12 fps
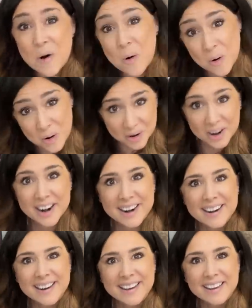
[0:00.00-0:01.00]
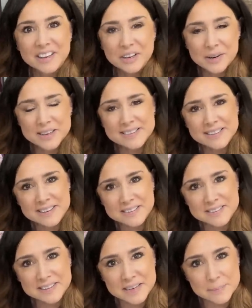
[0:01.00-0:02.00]
Or you can send
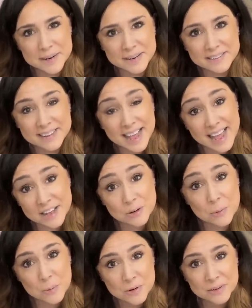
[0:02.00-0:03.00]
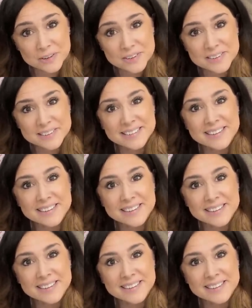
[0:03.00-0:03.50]
us an email at orders